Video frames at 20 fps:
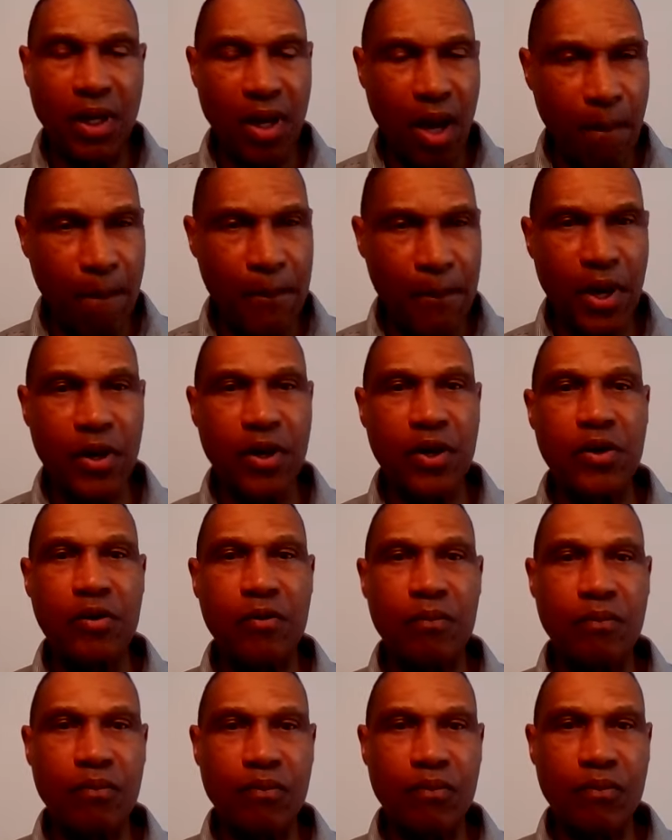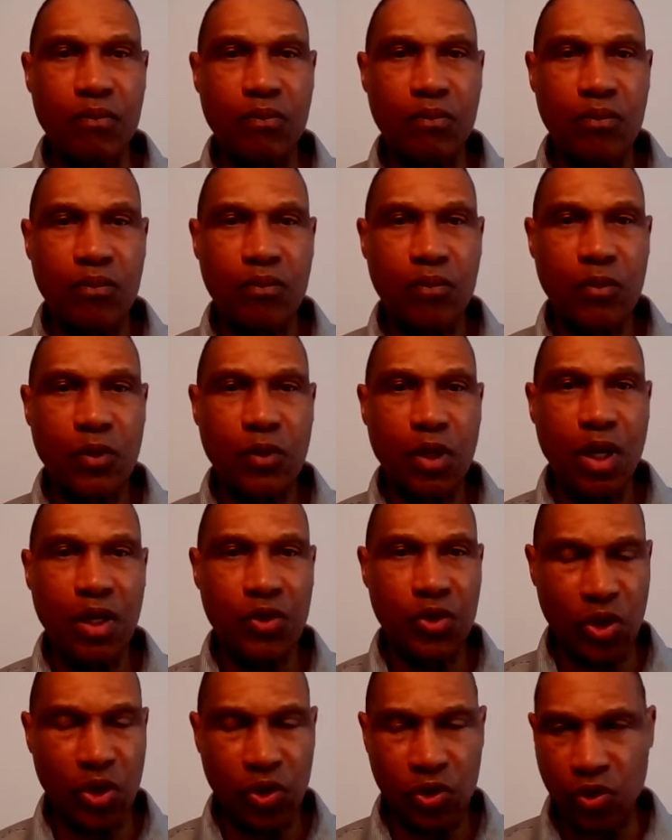become better,
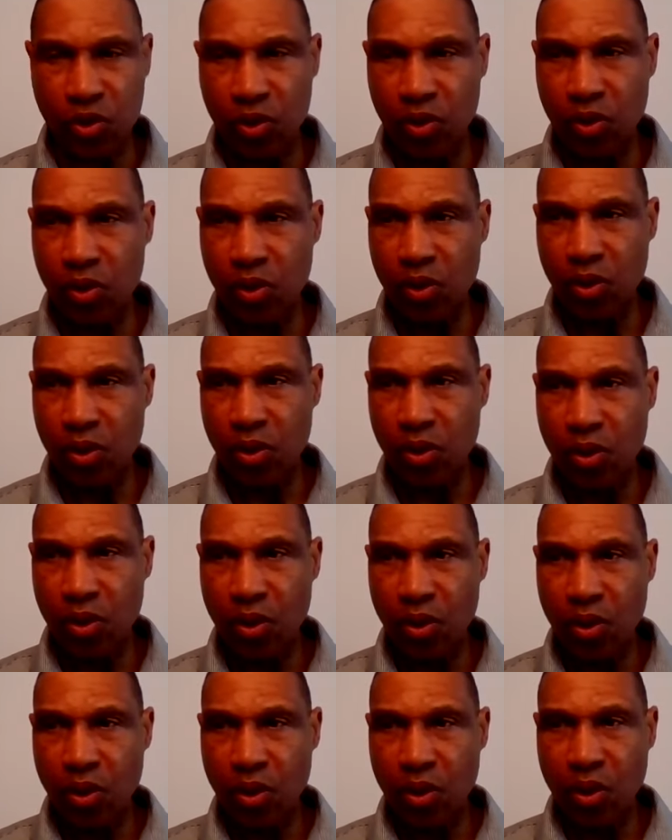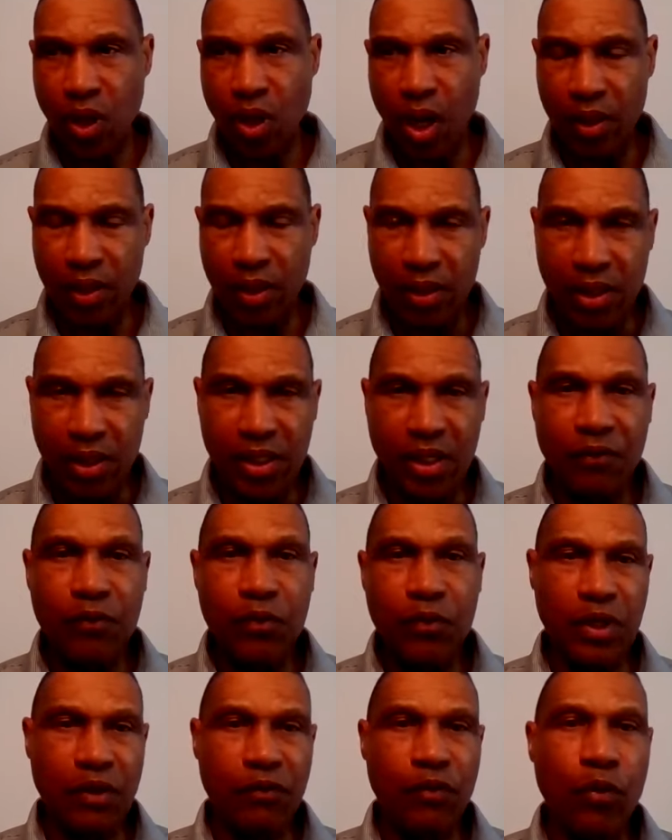and just
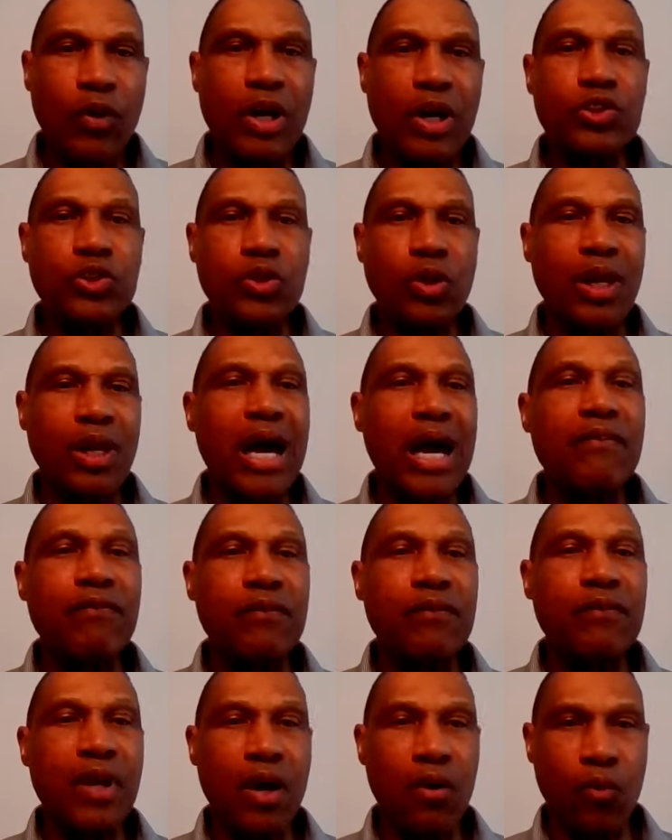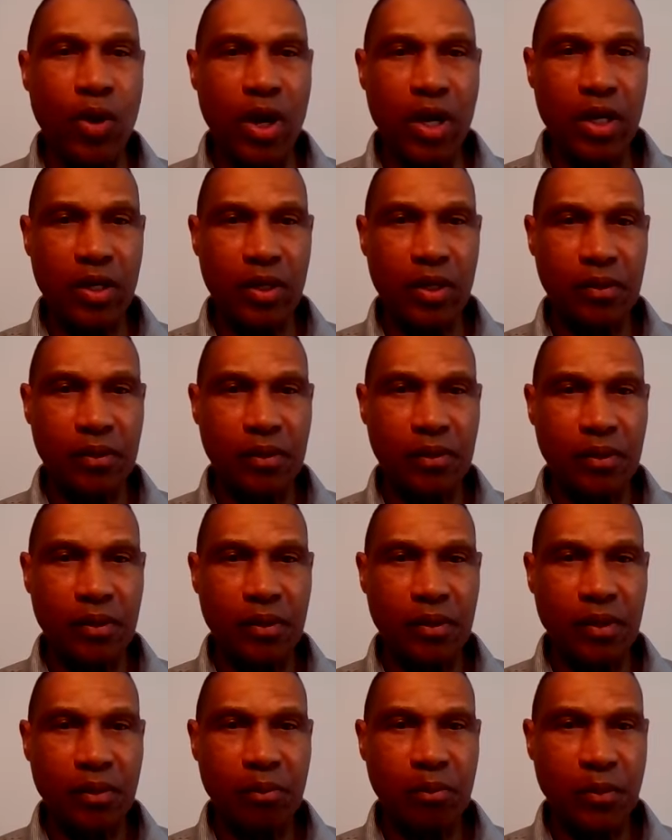live the rest of your life that way,
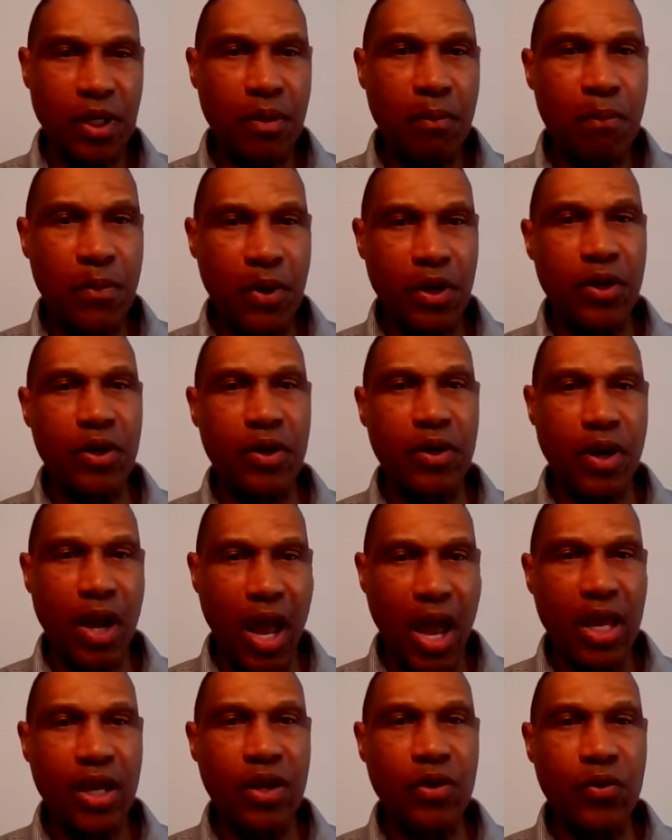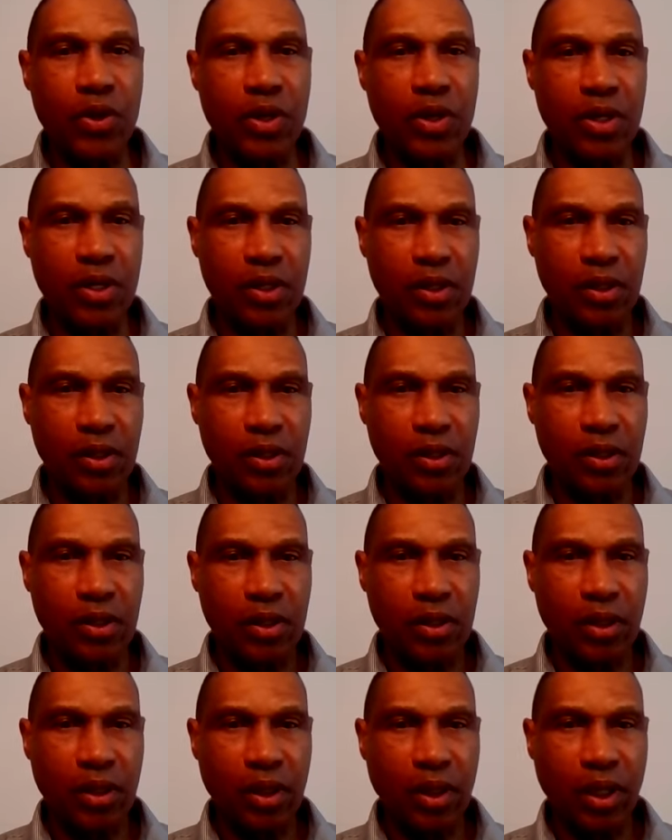being bitter, angry,
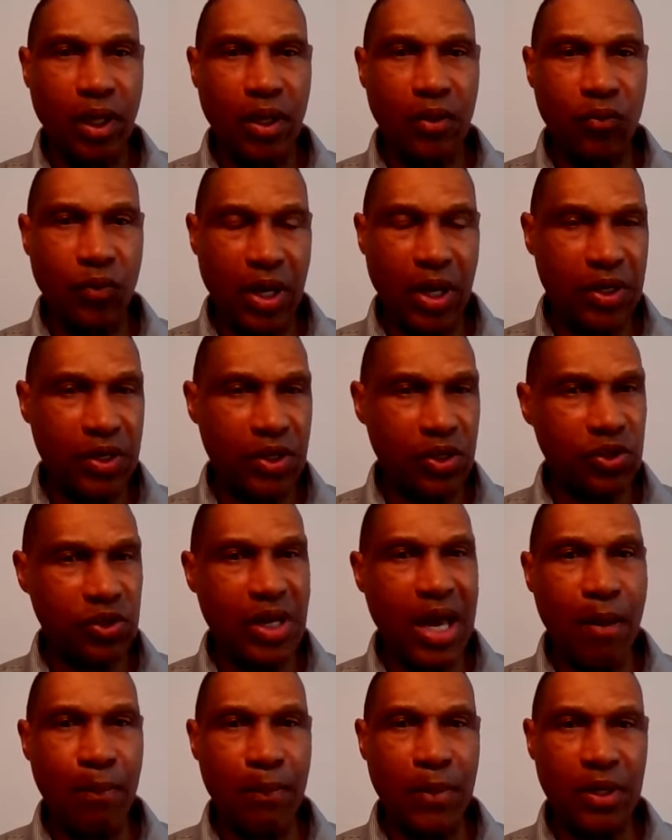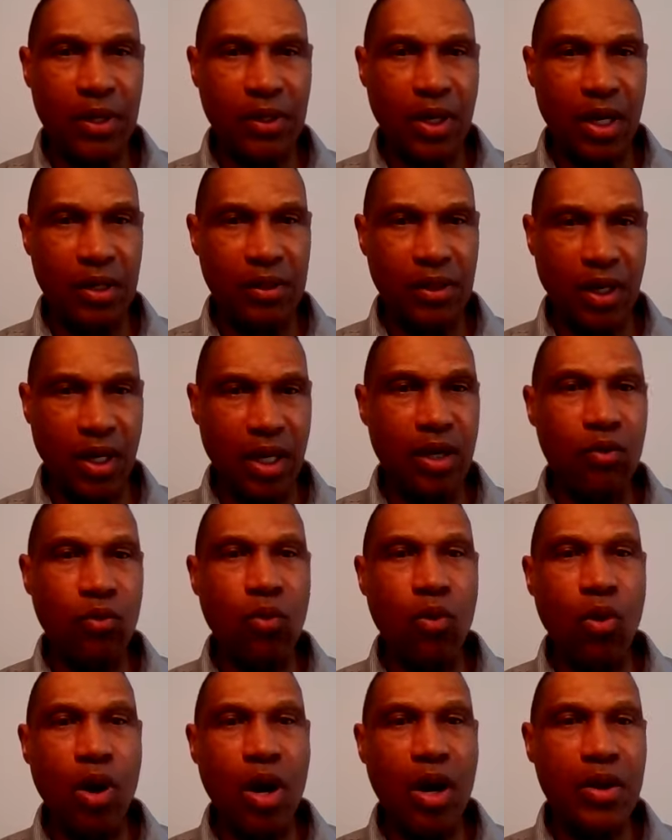and ready to stop at
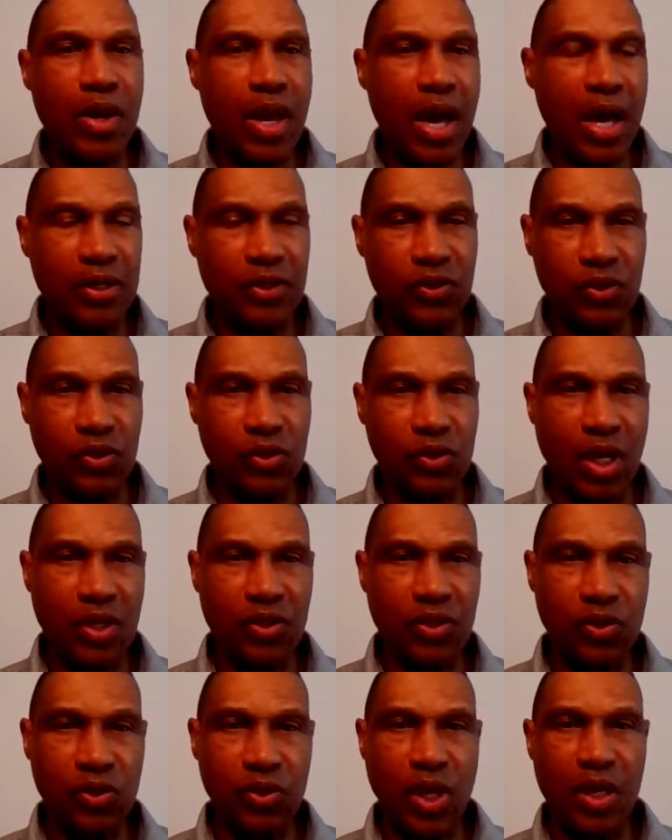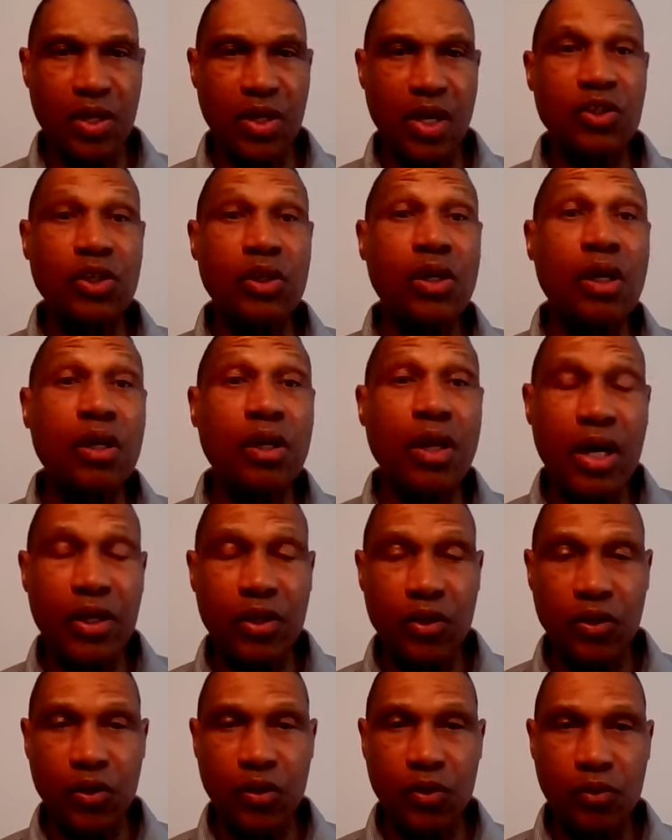anyone that doesn't look
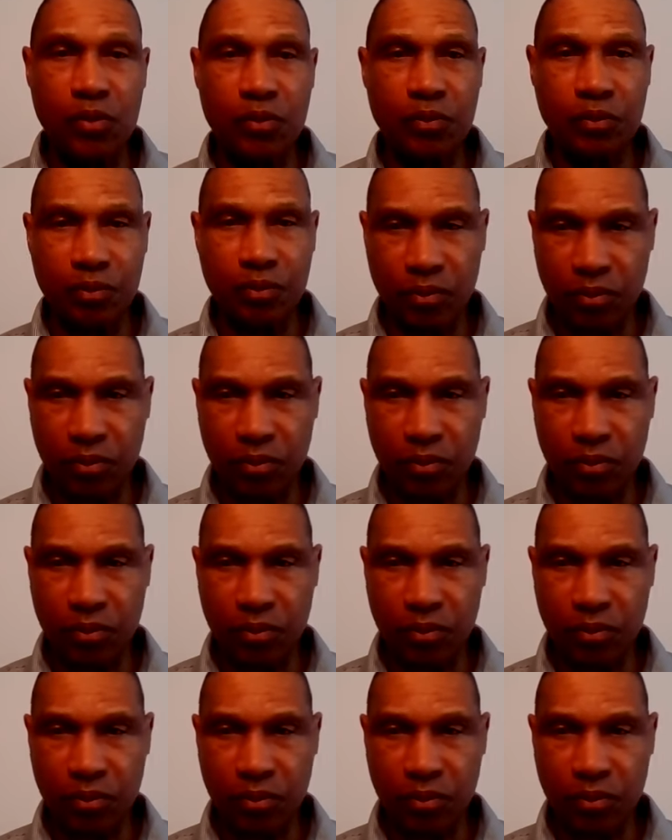like you.